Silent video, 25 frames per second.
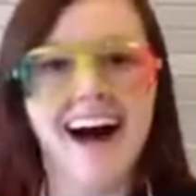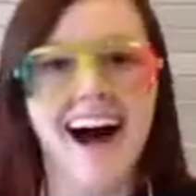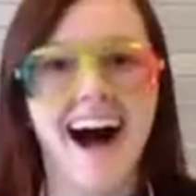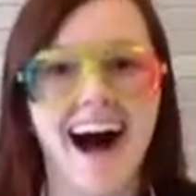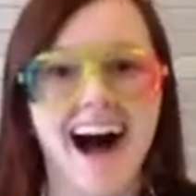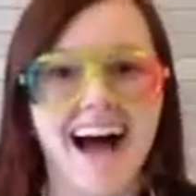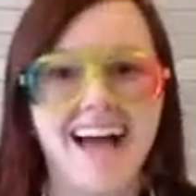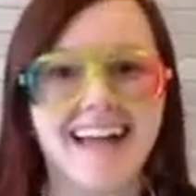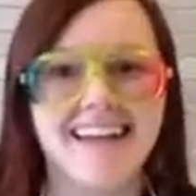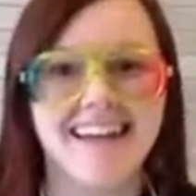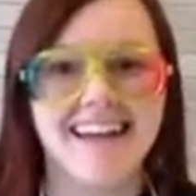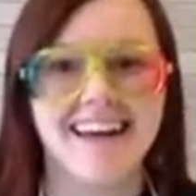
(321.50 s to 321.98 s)

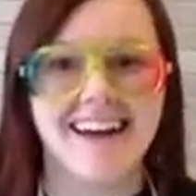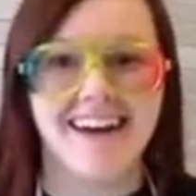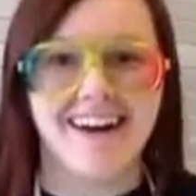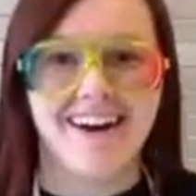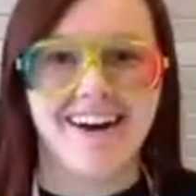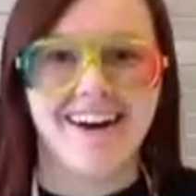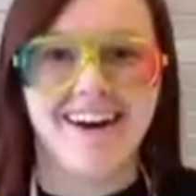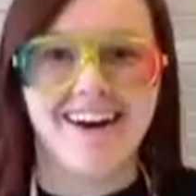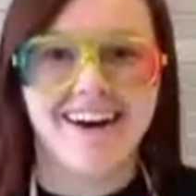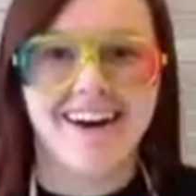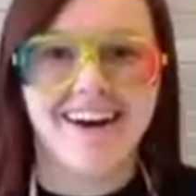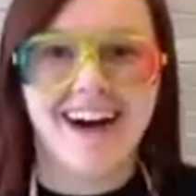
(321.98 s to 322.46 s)
Hi there,
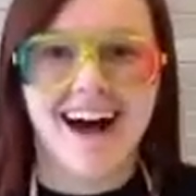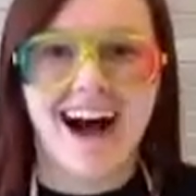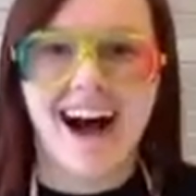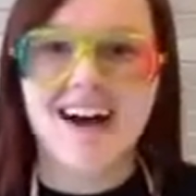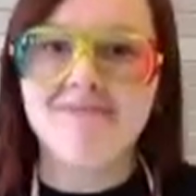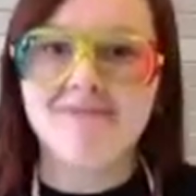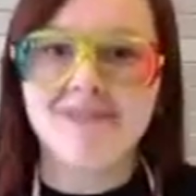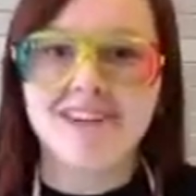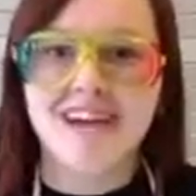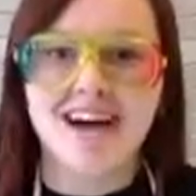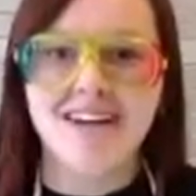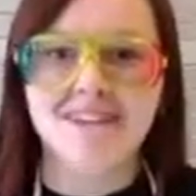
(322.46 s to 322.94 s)

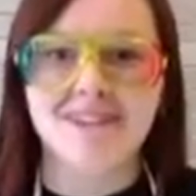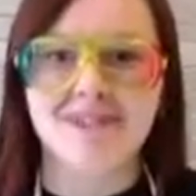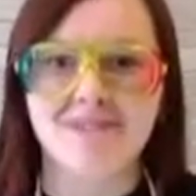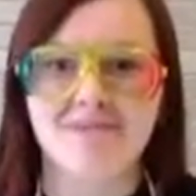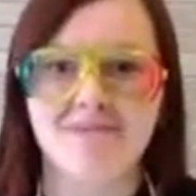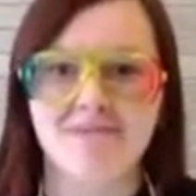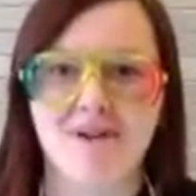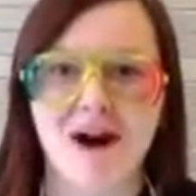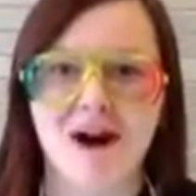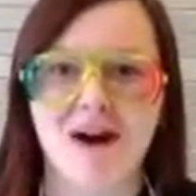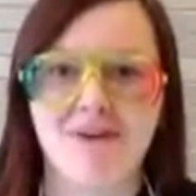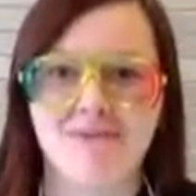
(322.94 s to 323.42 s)
I'm Dr.
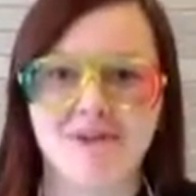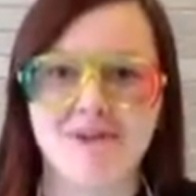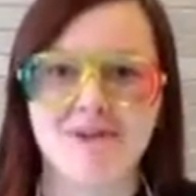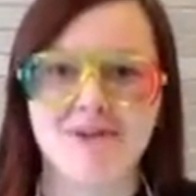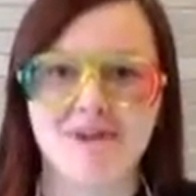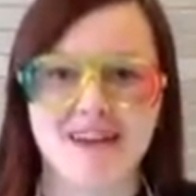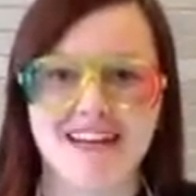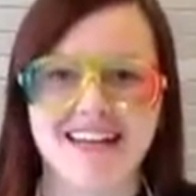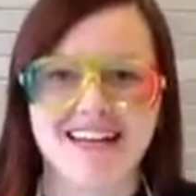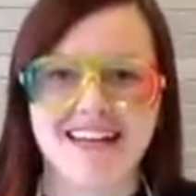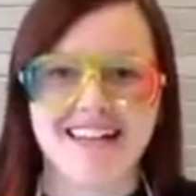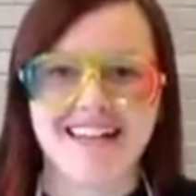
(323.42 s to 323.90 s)
Balmy
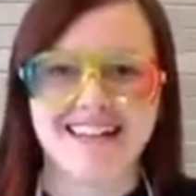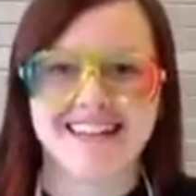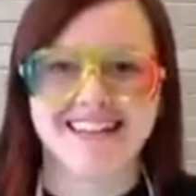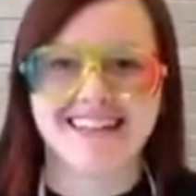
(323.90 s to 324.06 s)
Wins.